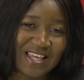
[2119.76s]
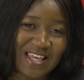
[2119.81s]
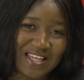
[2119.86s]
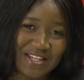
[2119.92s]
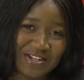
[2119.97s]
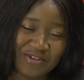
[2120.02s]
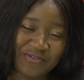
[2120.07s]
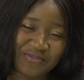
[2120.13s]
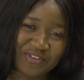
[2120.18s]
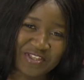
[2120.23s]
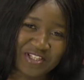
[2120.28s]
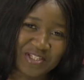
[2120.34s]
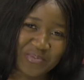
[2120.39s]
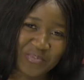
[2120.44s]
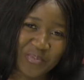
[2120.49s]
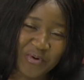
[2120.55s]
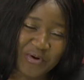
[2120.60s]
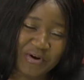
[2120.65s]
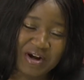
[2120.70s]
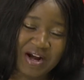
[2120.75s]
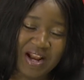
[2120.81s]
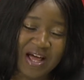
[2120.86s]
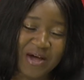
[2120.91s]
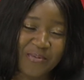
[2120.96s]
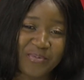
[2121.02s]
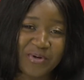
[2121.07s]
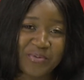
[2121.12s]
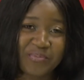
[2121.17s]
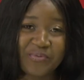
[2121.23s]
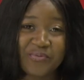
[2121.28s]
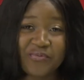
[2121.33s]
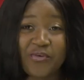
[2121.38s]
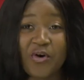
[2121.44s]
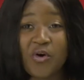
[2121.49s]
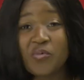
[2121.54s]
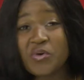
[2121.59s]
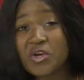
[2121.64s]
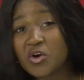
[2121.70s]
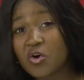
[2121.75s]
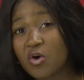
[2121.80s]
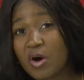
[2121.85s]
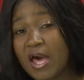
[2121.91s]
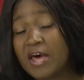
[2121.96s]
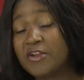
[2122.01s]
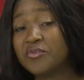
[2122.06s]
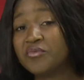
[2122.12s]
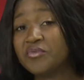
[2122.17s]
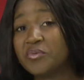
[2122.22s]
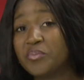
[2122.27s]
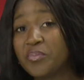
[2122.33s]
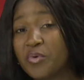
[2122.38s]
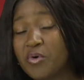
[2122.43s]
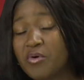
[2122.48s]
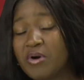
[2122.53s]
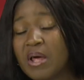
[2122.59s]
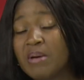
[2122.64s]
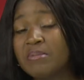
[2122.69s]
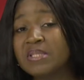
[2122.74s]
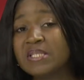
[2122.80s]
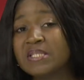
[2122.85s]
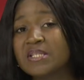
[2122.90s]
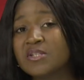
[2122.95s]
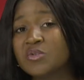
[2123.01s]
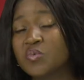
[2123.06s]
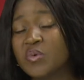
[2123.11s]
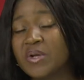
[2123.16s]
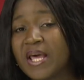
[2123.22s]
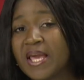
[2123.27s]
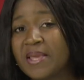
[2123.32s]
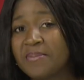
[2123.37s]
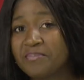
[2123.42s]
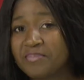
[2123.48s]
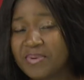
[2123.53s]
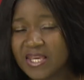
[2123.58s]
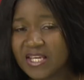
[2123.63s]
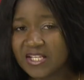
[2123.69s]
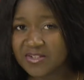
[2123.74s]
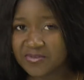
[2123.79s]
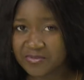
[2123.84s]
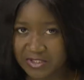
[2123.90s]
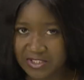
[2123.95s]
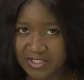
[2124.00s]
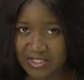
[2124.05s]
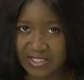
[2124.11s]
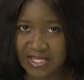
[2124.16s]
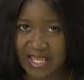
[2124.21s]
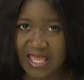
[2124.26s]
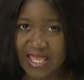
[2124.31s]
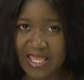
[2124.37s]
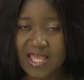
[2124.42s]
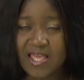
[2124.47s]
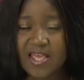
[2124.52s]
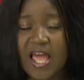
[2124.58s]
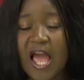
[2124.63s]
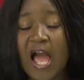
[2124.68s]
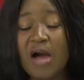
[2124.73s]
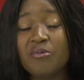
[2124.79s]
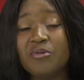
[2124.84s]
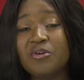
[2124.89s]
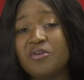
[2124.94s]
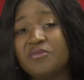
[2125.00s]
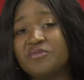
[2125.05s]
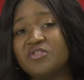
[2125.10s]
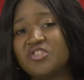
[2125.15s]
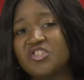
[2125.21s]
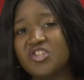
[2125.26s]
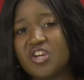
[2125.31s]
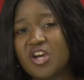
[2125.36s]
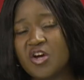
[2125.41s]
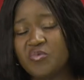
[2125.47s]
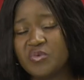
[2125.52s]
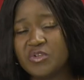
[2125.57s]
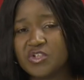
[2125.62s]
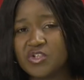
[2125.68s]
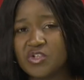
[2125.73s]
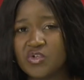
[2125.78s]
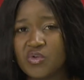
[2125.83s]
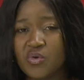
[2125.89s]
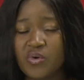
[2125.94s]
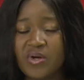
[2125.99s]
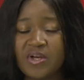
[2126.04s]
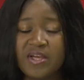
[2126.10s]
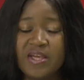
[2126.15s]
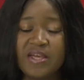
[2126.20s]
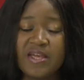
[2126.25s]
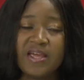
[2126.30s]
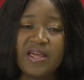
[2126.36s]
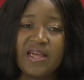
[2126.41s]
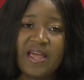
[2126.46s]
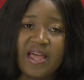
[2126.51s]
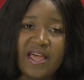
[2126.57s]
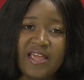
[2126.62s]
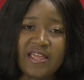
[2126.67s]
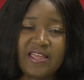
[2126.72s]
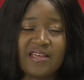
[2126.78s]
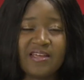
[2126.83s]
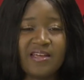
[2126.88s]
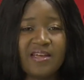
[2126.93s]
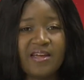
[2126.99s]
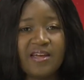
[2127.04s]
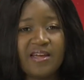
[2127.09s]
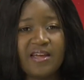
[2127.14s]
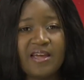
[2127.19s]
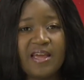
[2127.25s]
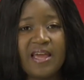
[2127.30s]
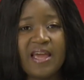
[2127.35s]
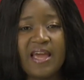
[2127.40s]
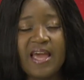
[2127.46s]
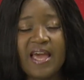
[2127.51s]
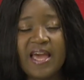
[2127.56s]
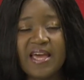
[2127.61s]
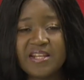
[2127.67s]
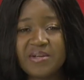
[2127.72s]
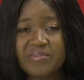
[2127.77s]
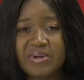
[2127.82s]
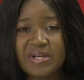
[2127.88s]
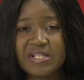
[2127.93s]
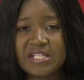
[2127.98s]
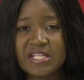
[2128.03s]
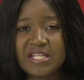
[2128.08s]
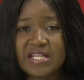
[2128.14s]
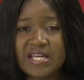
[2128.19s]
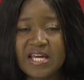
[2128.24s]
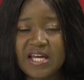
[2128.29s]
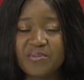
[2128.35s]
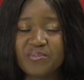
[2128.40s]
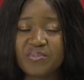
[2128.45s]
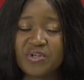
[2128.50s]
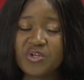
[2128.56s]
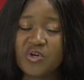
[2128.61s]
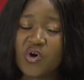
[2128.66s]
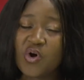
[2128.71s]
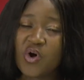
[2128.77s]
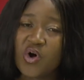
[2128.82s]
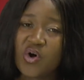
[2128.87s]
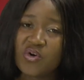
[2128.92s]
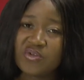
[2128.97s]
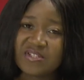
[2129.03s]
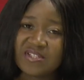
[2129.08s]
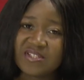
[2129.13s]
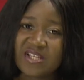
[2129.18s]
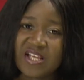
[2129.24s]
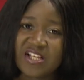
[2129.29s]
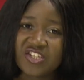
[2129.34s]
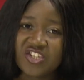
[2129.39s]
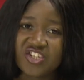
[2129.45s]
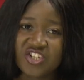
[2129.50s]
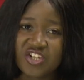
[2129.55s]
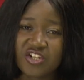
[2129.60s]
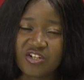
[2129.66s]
end of this program, but before we go out of the program, this is what I picked for today. I would love to share with you. Hey, anybody can be your Constantial.